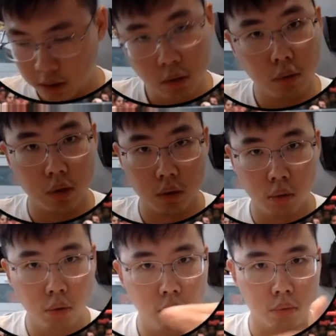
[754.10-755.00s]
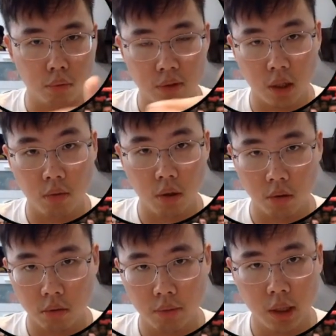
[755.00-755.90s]
so it's
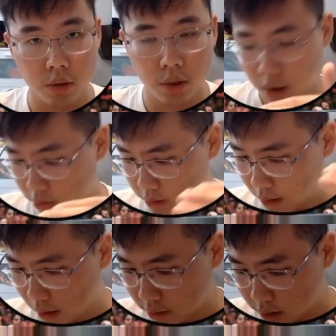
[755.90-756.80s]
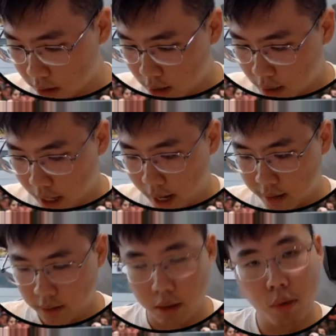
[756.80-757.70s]
2-0 Ricochet to Styles,
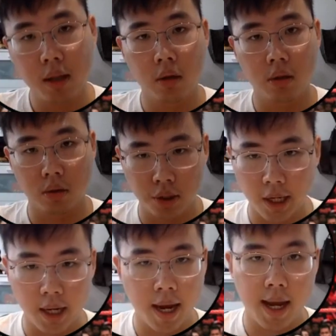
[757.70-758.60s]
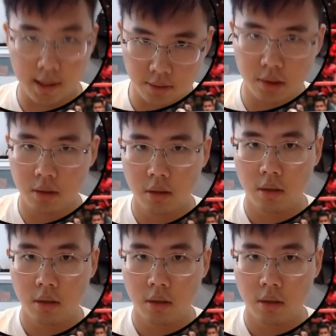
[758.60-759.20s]
and they went on to shake hands.